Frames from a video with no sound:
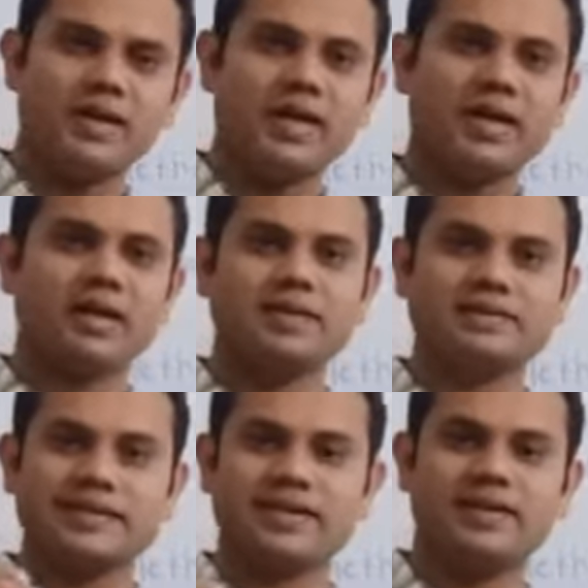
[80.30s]
data,
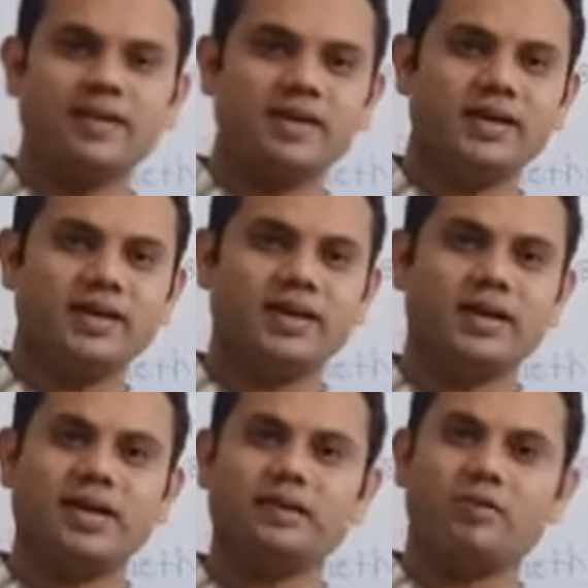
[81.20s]
secondary
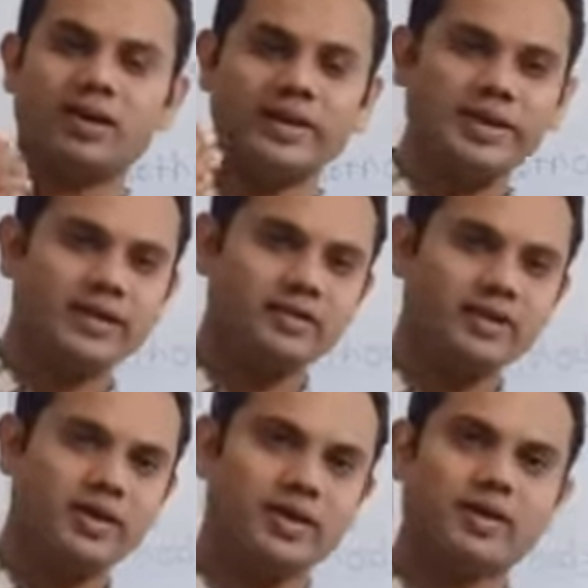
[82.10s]
data, qualitative
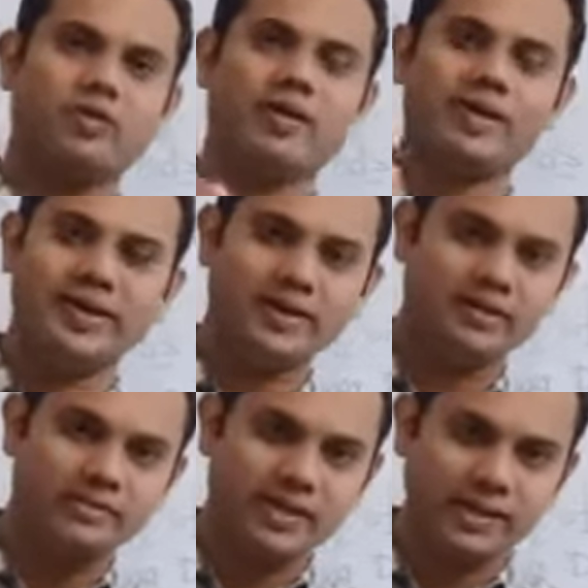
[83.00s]
data,
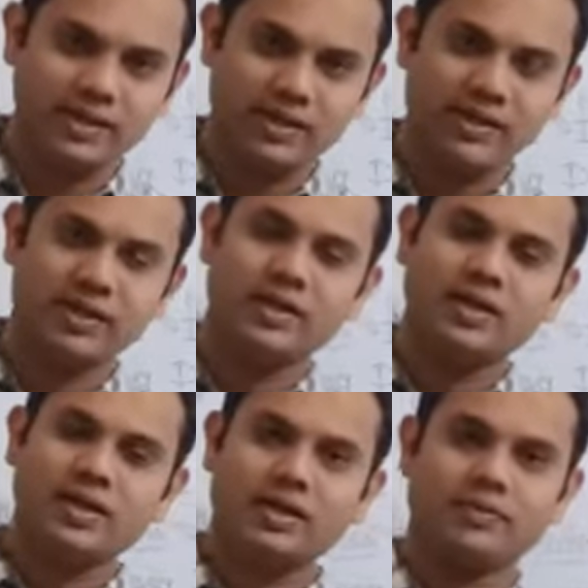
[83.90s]
quantitative data,
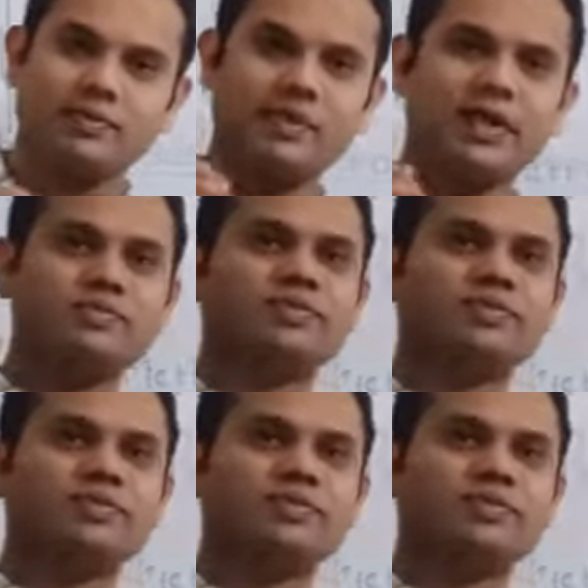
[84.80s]
different types